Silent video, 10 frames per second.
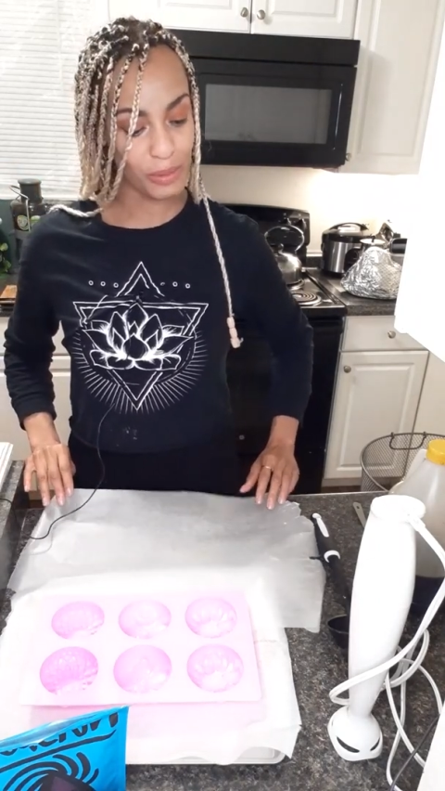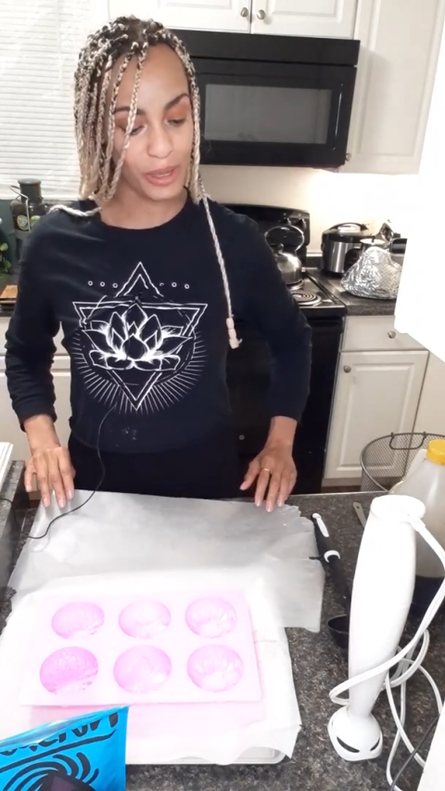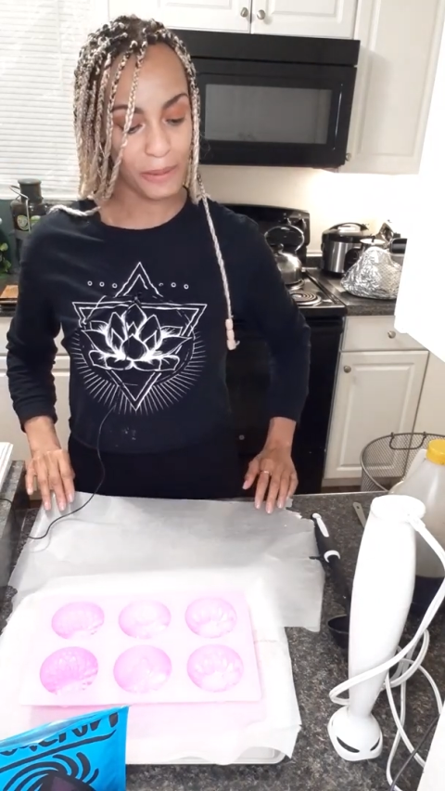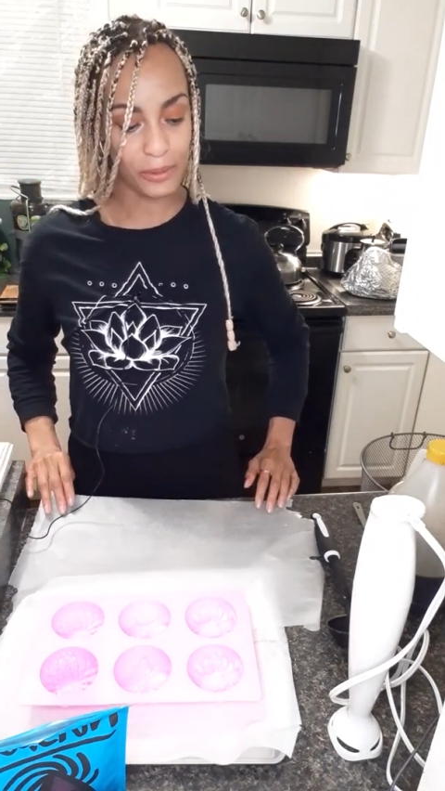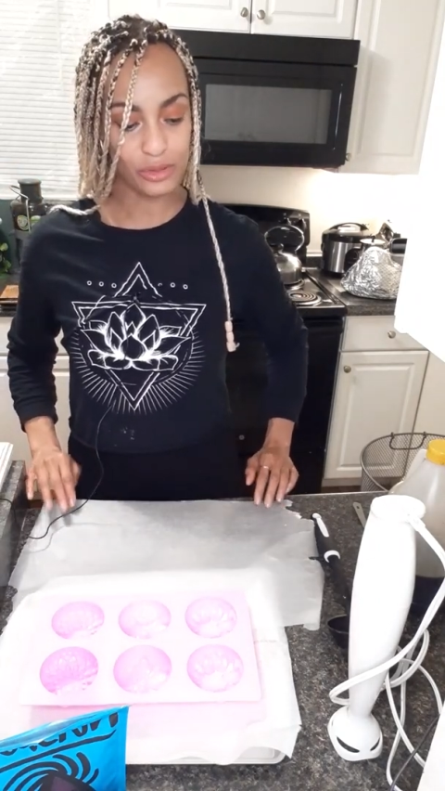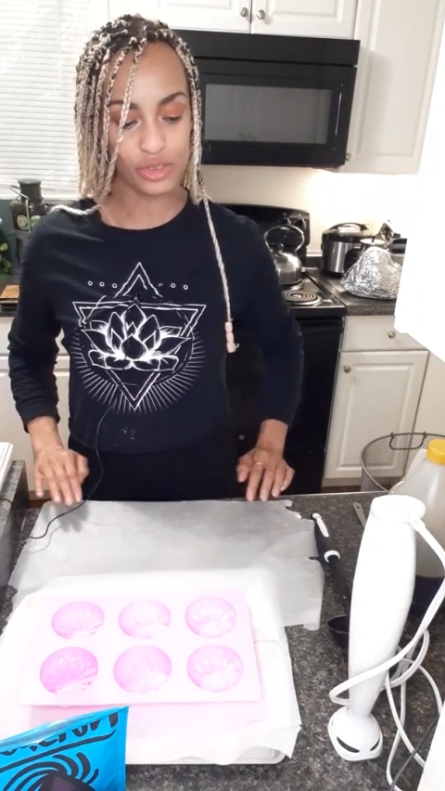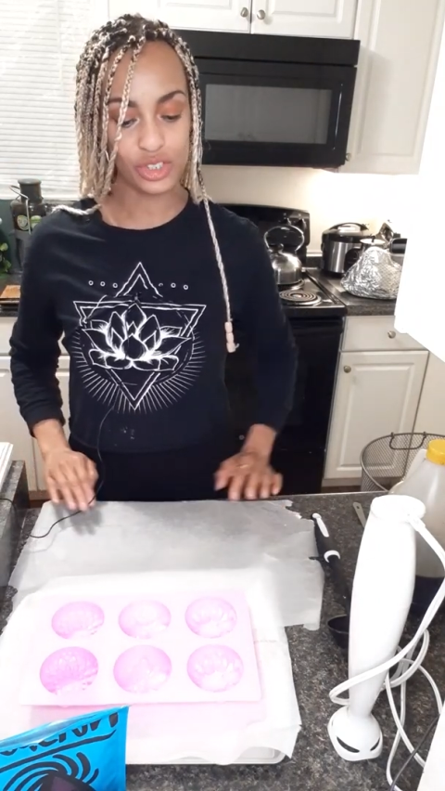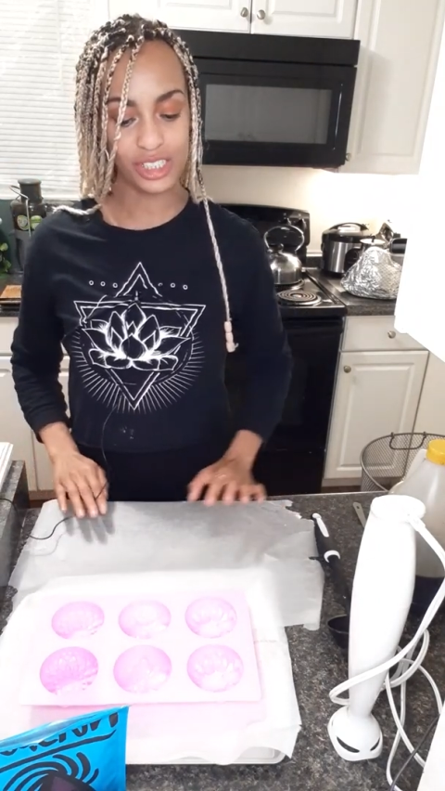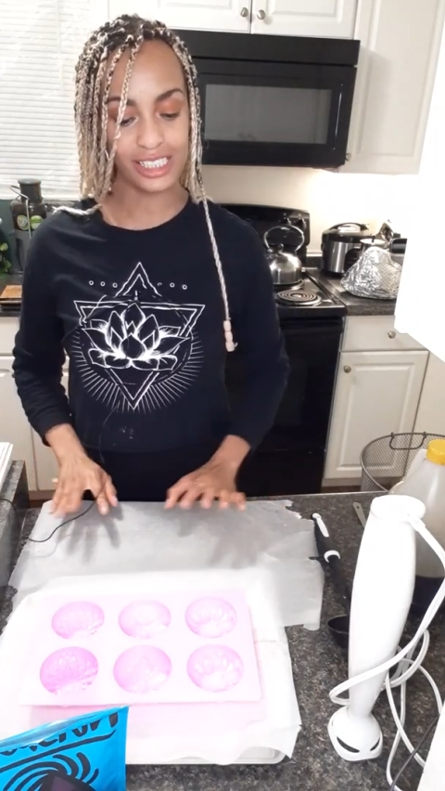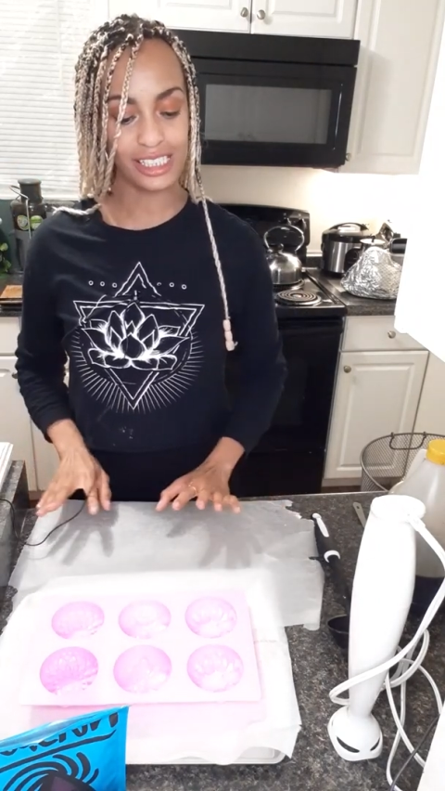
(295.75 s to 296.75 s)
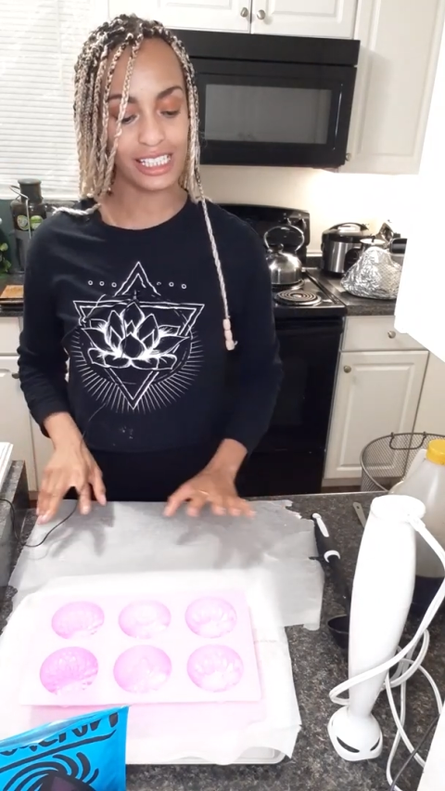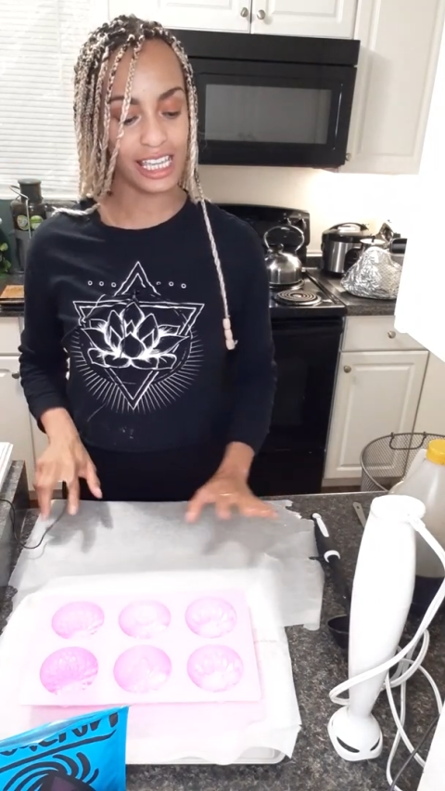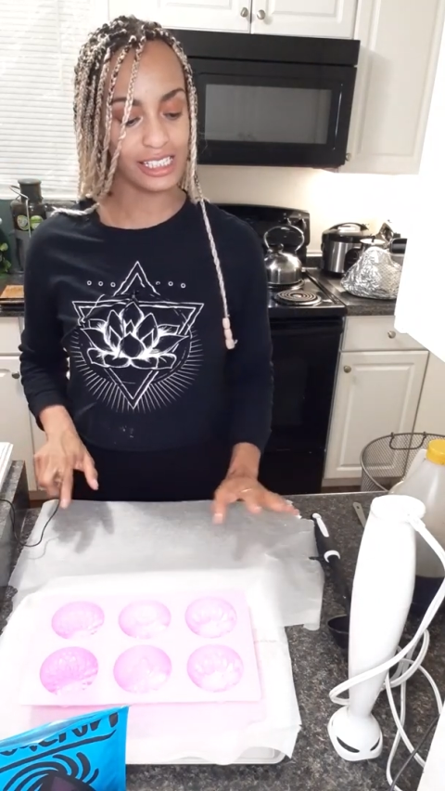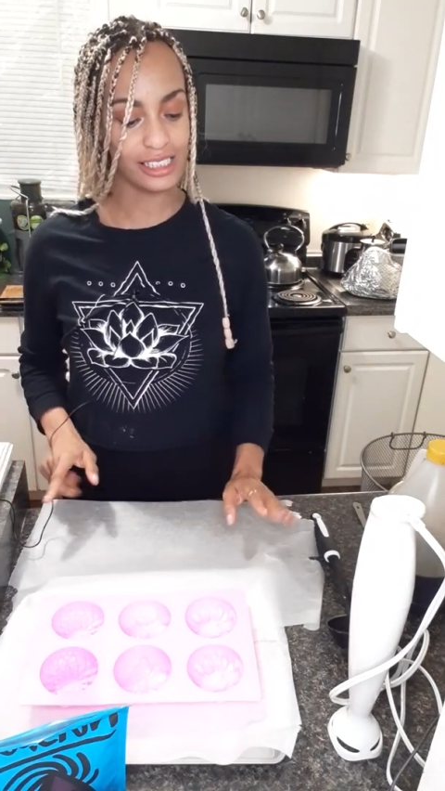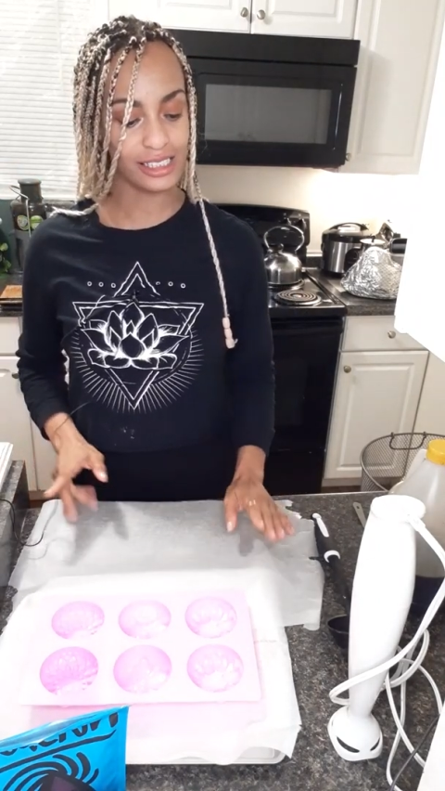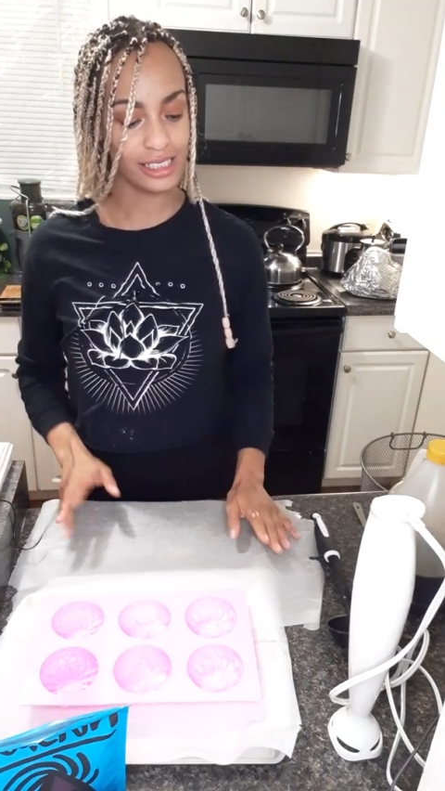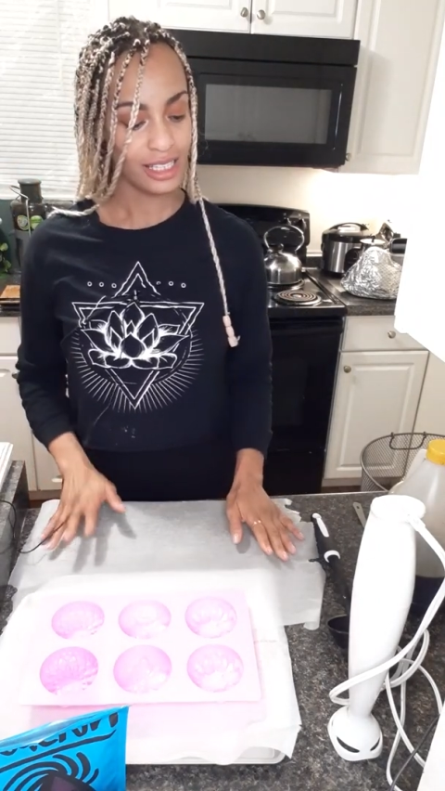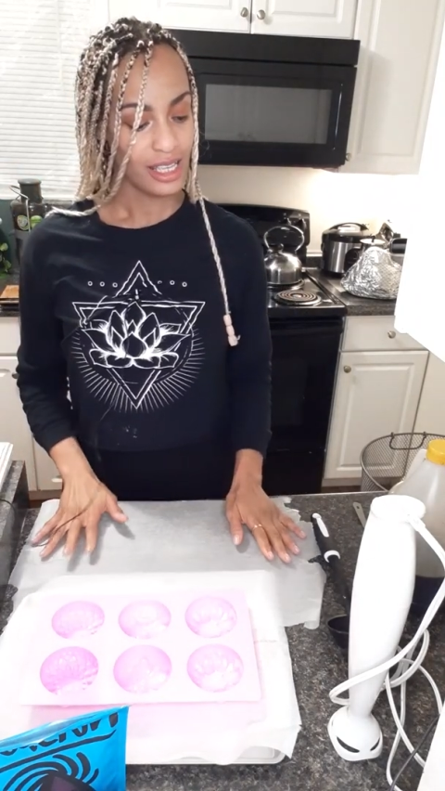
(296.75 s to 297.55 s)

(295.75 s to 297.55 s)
paper just in case.